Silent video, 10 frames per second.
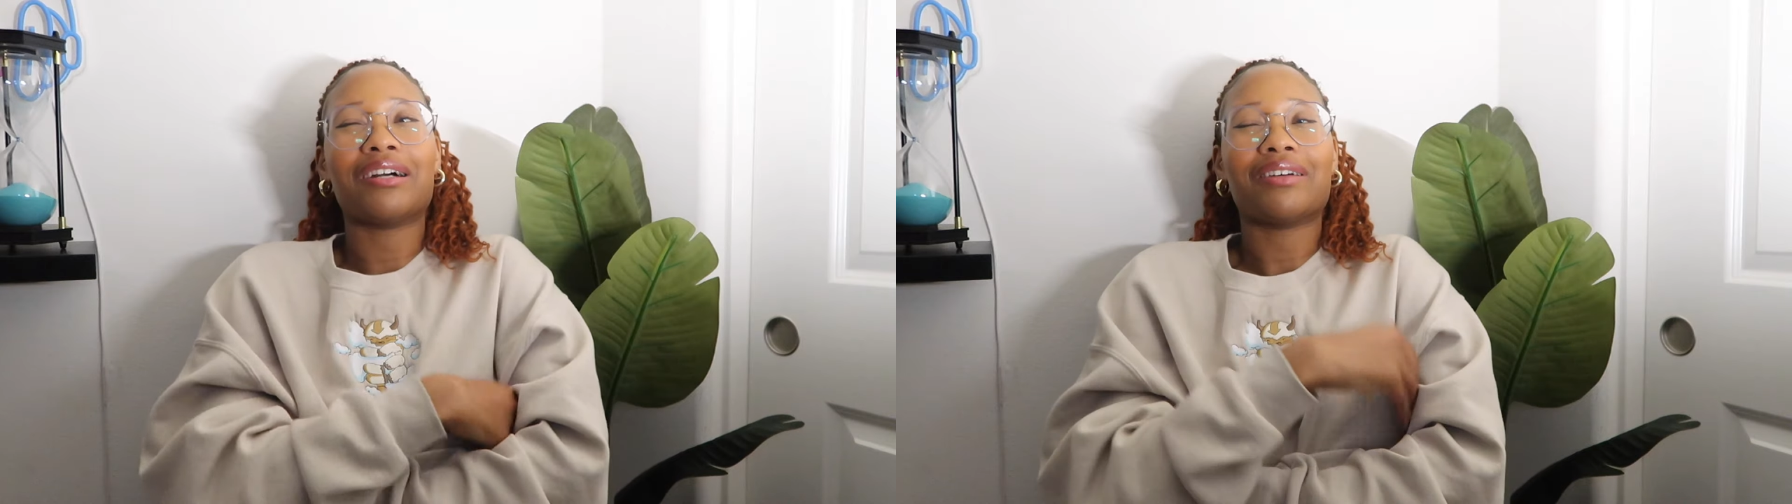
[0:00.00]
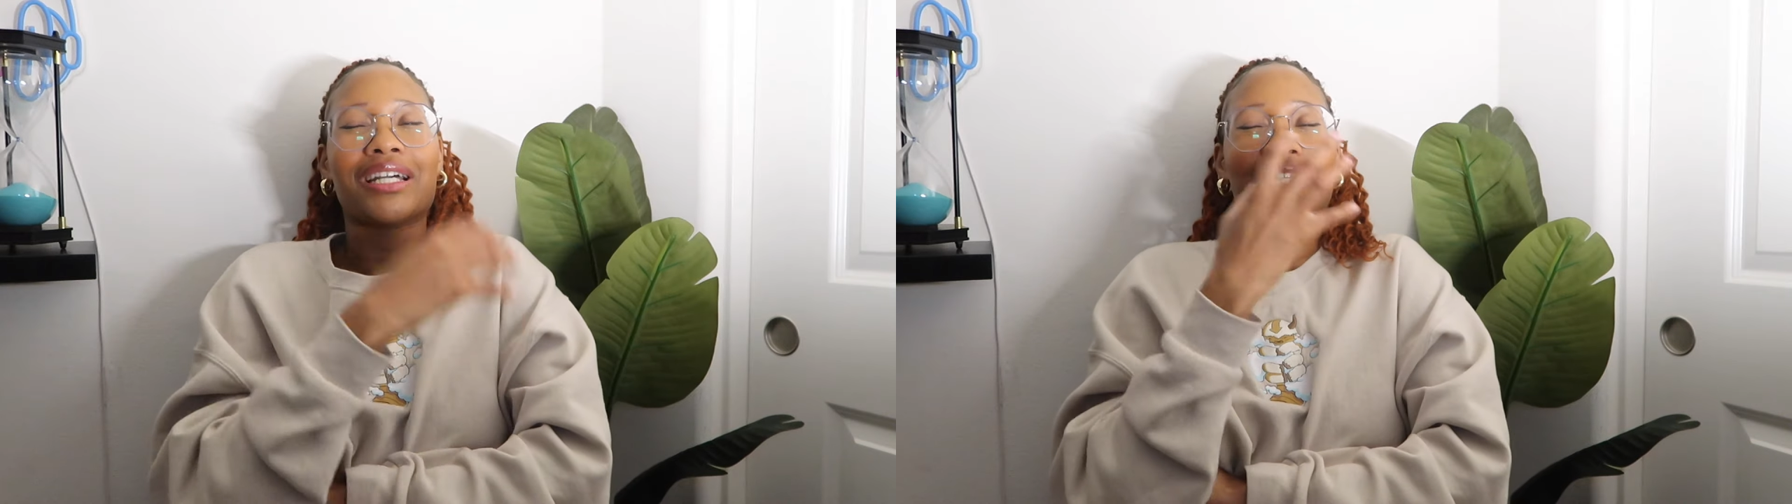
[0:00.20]
my
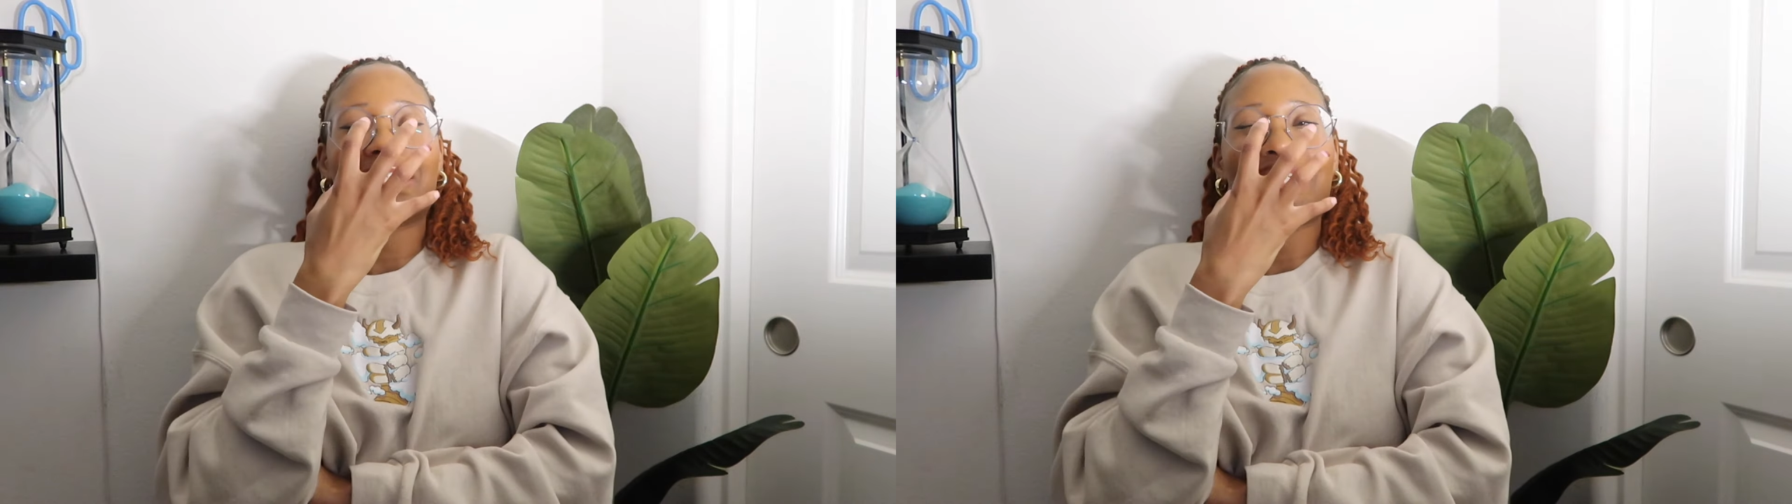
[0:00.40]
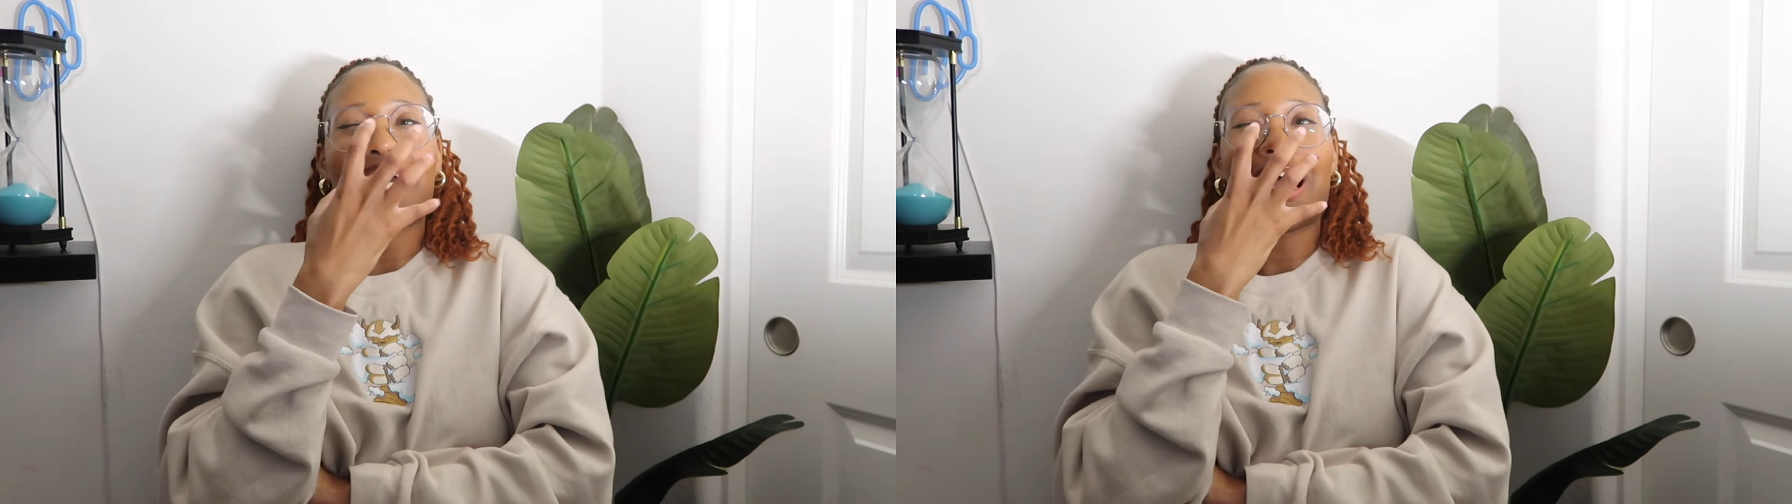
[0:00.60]

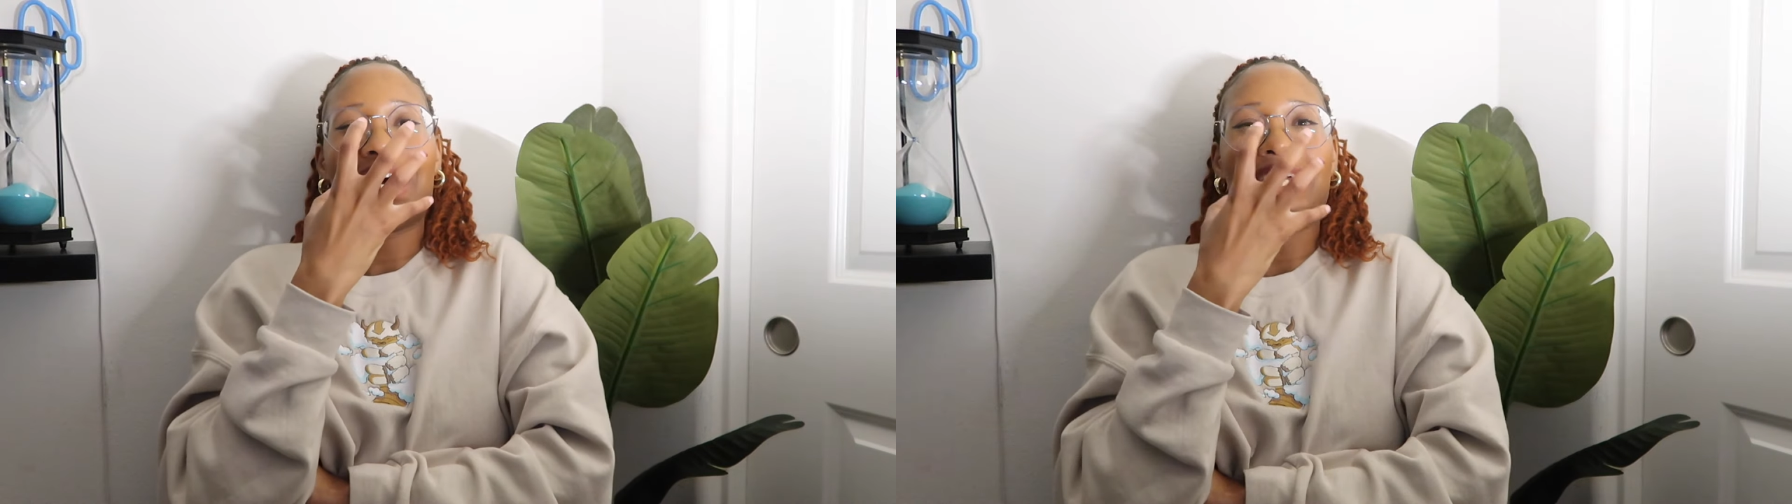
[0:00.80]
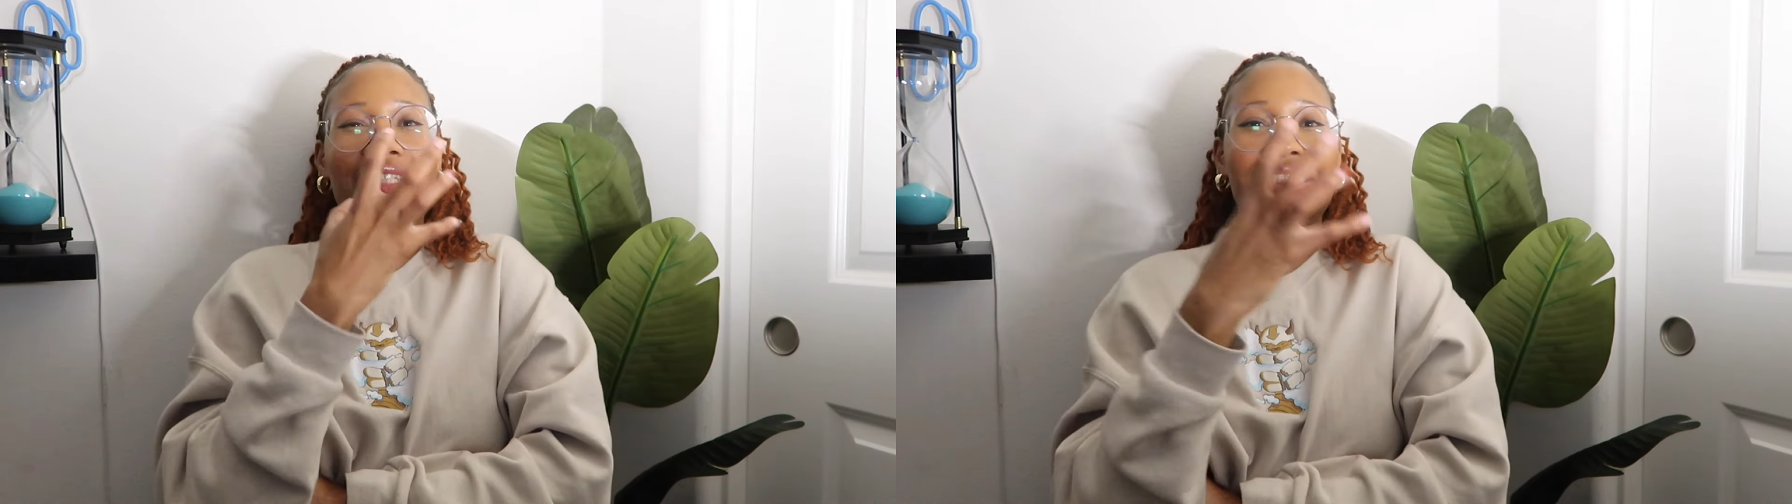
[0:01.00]

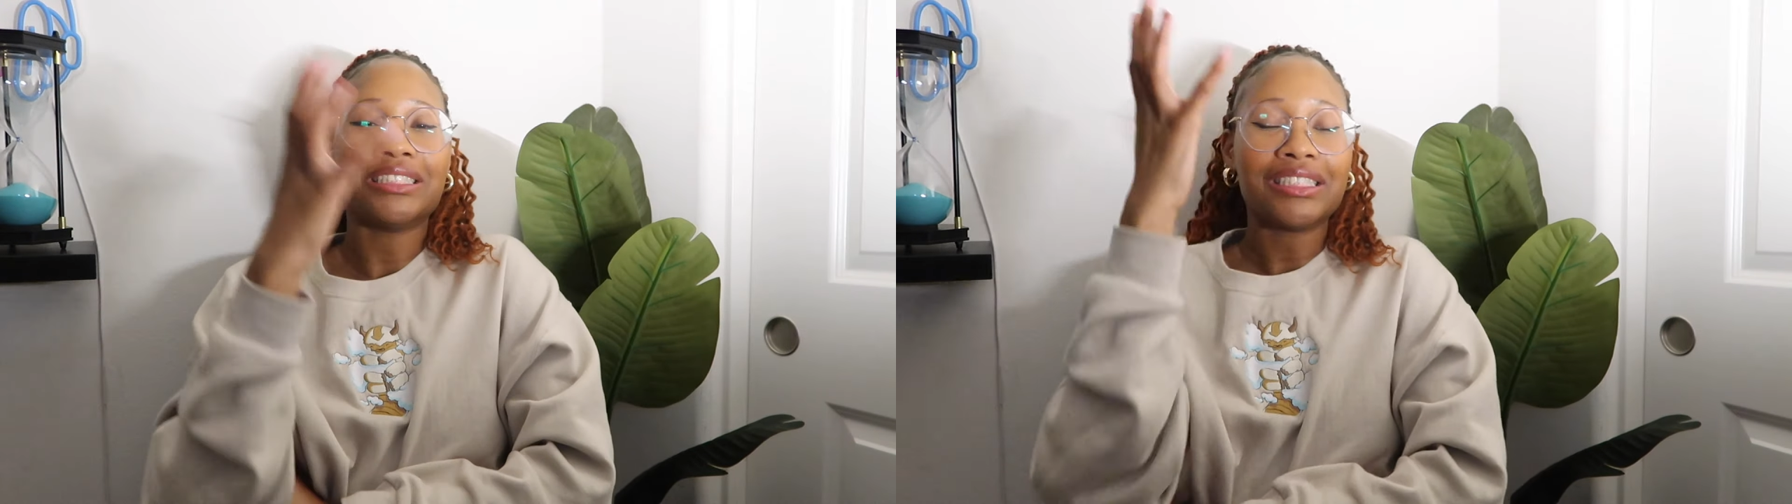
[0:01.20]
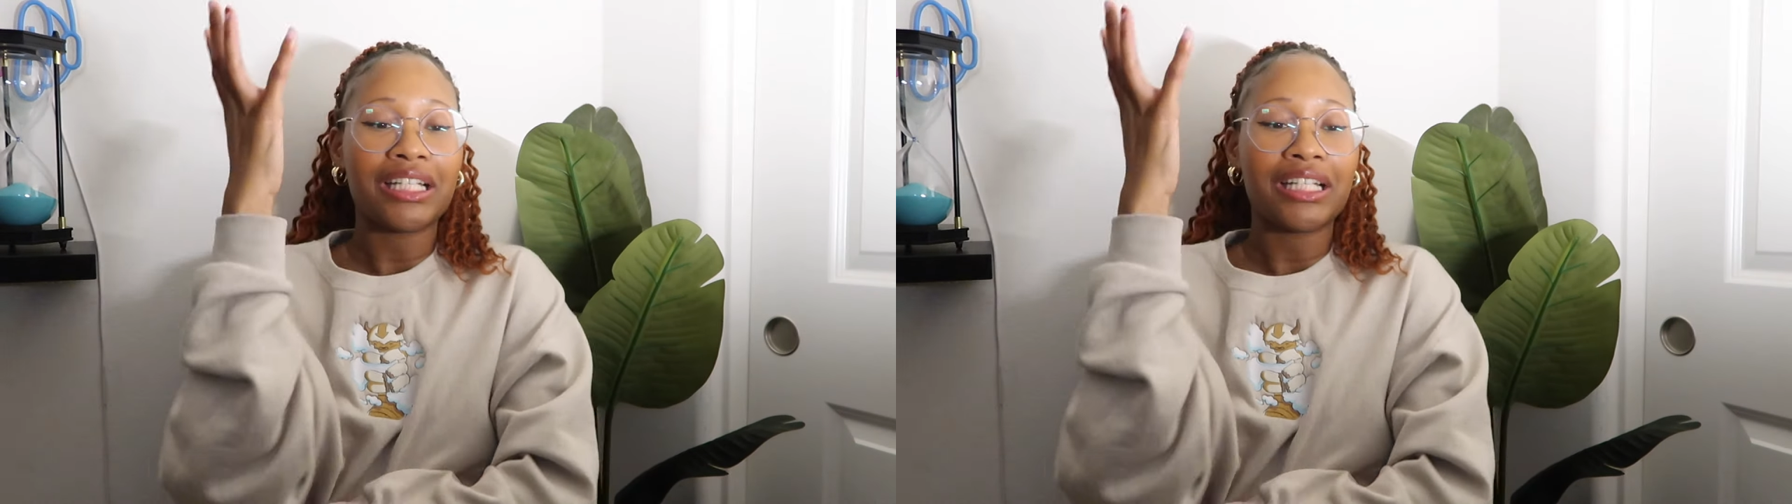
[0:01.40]
god.